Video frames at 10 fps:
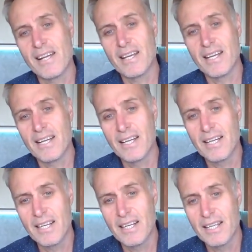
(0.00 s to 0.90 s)

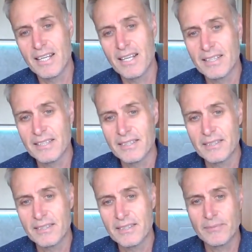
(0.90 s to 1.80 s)

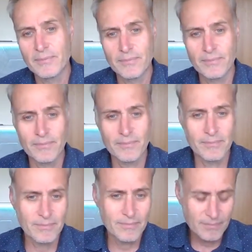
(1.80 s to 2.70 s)

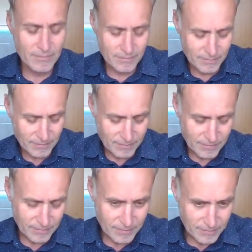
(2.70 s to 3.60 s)

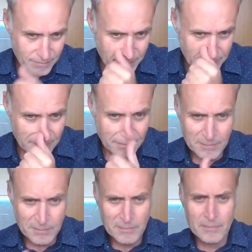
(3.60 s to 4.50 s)

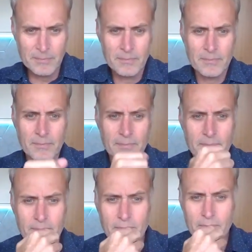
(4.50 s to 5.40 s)

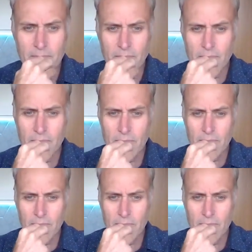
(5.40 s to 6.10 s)
[no speech]